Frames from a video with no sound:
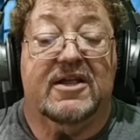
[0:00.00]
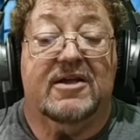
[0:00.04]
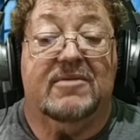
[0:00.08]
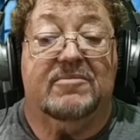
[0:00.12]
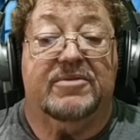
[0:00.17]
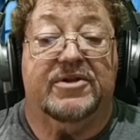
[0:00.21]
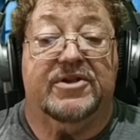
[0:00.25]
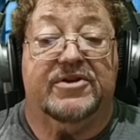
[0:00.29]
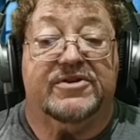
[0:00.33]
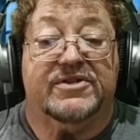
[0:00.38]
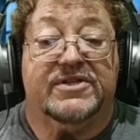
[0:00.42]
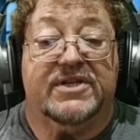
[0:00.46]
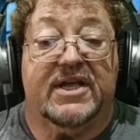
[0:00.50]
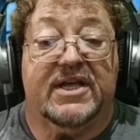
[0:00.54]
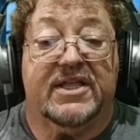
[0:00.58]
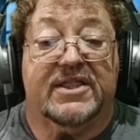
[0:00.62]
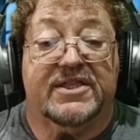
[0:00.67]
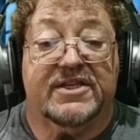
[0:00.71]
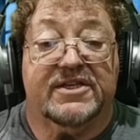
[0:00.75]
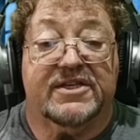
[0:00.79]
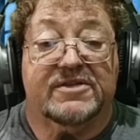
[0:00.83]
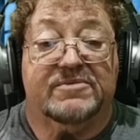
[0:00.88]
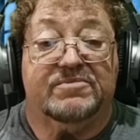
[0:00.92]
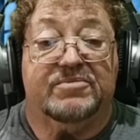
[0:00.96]
but they're saying at
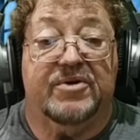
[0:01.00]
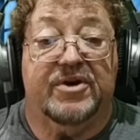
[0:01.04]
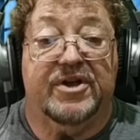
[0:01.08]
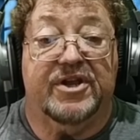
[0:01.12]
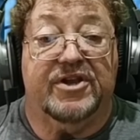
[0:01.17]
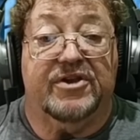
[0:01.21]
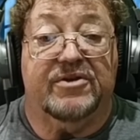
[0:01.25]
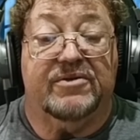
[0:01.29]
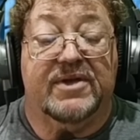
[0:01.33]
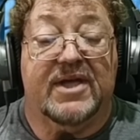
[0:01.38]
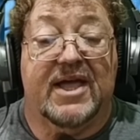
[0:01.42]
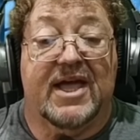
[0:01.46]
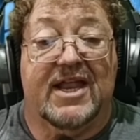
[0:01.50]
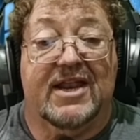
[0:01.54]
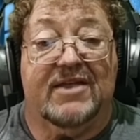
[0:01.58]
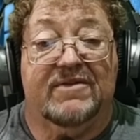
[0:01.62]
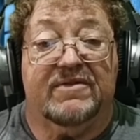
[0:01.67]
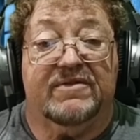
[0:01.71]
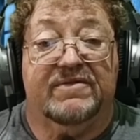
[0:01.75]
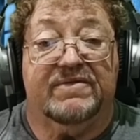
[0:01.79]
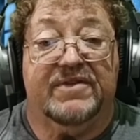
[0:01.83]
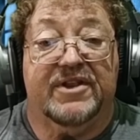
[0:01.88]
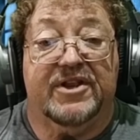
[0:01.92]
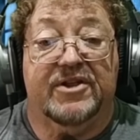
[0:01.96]
this point you can't
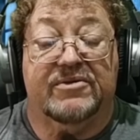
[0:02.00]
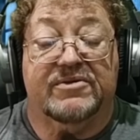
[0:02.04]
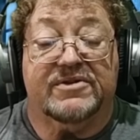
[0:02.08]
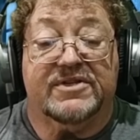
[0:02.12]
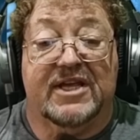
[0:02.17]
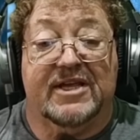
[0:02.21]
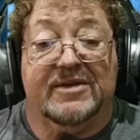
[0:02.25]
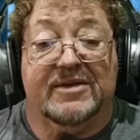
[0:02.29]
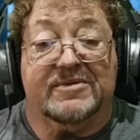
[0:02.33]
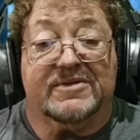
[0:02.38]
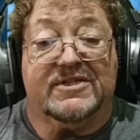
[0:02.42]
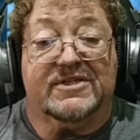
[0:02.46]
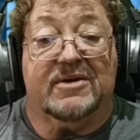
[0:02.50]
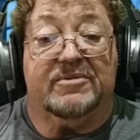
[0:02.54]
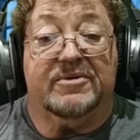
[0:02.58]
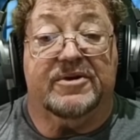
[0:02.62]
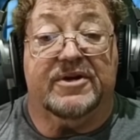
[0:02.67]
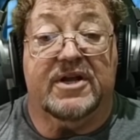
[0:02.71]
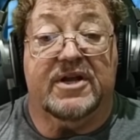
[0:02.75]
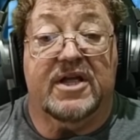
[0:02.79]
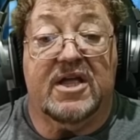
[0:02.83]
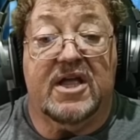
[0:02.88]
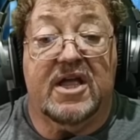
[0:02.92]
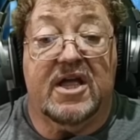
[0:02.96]
even videotape someone
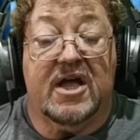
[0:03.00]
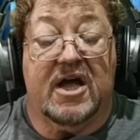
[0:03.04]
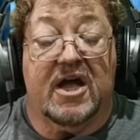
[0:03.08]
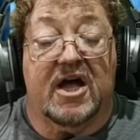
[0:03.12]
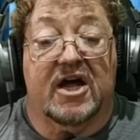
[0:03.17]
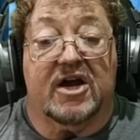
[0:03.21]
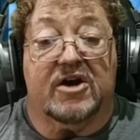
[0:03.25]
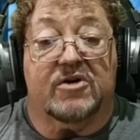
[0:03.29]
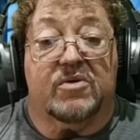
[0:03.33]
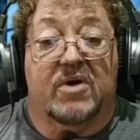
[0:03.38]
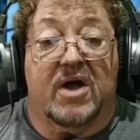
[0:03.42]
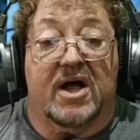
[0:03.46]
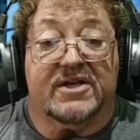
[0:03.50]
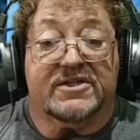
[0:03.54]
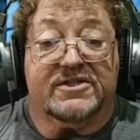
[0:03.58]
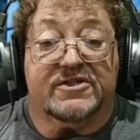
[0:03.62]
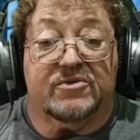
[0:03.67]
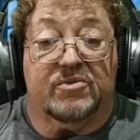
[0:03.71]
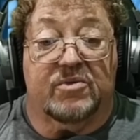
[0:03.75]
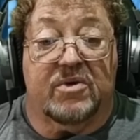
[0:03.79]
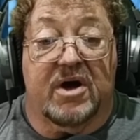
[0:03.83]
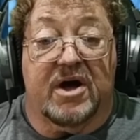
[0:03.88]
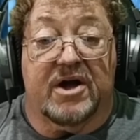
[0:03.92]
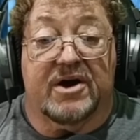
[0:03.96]
across the
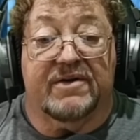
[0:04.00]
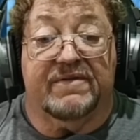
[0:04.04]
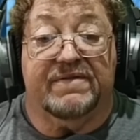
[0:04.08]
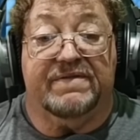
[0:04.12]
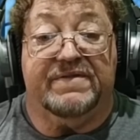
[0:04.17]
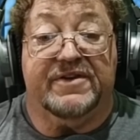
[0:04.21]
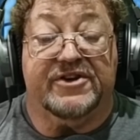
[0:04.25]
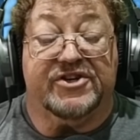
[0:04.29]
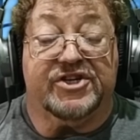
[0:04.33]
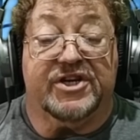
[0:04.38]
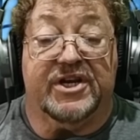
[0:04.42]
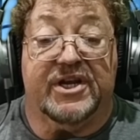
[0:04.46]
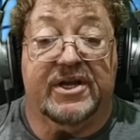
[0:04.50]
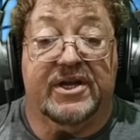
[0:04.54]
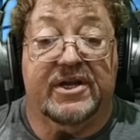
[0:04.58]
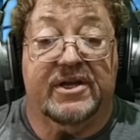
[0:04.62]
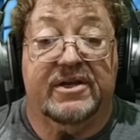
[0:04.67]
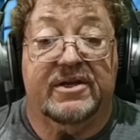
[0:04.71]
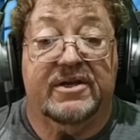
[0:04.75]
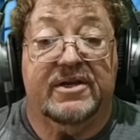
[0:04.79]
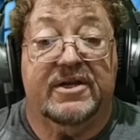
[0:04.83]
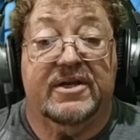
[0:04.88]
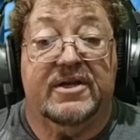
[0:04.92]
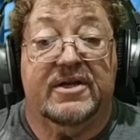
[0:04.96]
water fishing,
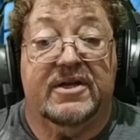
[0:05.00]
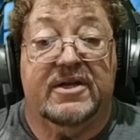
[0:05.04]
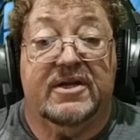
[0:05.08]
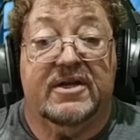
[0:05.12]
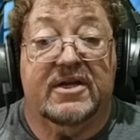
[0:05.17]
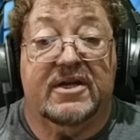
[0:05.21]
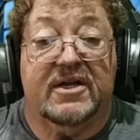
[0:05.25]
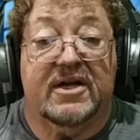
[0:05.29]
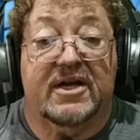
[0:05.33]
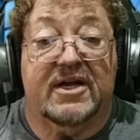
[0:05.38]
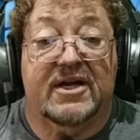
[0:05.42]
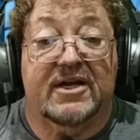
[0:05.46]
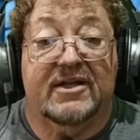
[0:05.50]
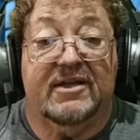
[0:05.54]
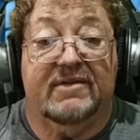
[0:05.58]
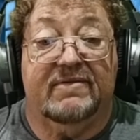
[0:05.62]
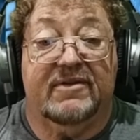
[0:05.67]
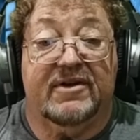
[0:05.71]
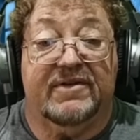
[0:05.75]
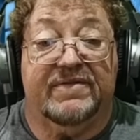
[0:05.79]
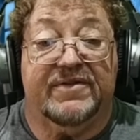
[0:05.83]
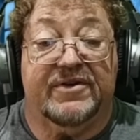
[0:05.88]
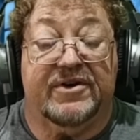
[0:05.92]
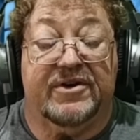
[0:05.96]

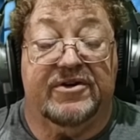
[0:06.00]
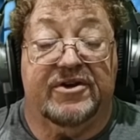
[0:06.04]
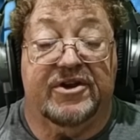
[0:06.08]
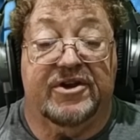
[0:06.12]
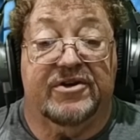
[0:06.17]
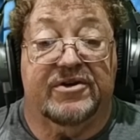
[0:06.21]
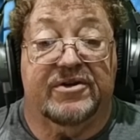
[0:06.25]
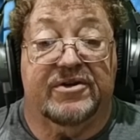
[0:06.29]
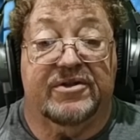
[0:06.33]
even if you